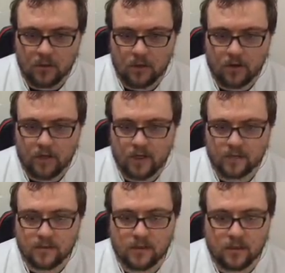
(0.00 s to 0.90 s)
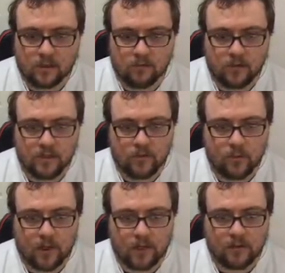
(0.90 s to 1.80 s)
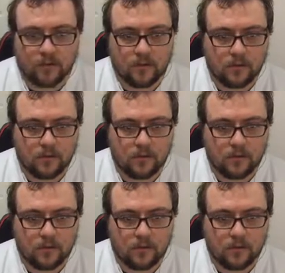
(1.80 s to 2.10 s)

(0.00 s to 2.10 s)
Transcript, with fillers: There it is. Reggie Wayne